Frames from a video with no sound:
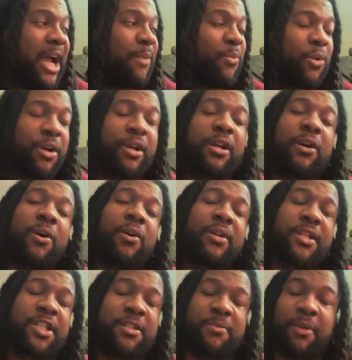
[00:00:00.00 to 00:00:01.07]
I'm working
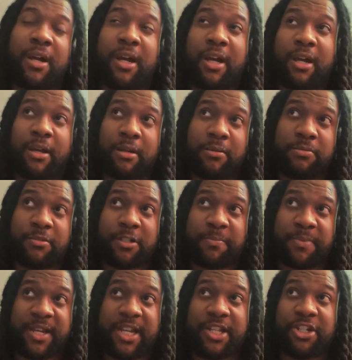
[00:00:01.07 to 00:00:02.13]
on a uh,
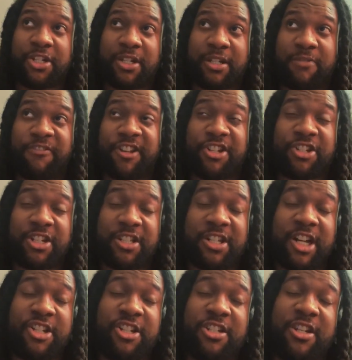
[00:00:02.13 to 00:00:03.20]
speech, finishing
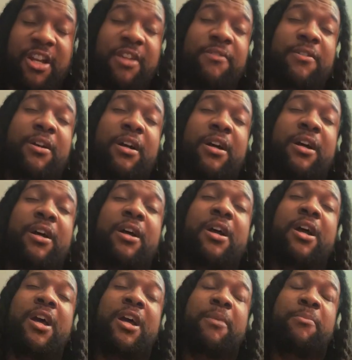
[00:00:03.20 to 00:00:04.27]
touches of a uh,
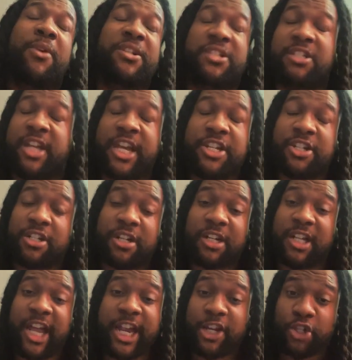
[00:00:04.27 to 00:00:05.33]
presentation, a
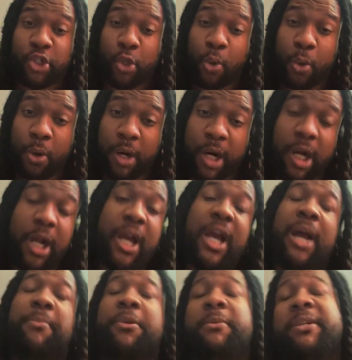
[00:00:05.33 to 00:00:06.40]
lecture I'm
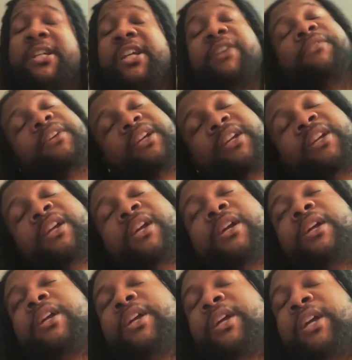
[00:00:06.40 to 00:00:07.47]
gonna be giving
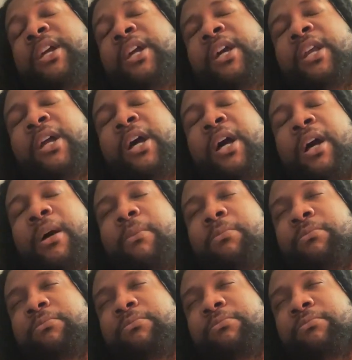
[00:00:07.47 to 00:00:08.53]
in
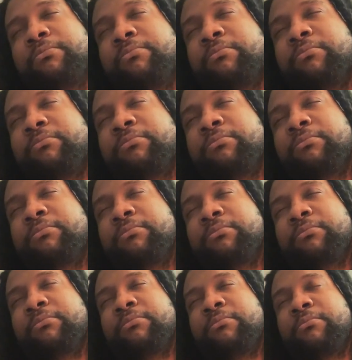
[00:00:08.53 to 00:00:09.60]
um,
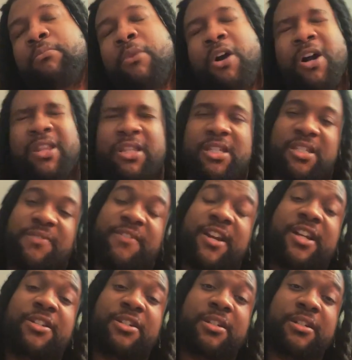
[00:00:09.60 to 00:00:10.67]
Martha's
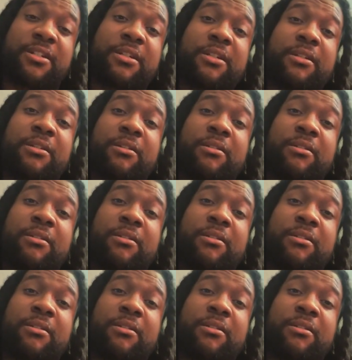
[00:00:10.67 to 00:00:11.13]
Vineyard.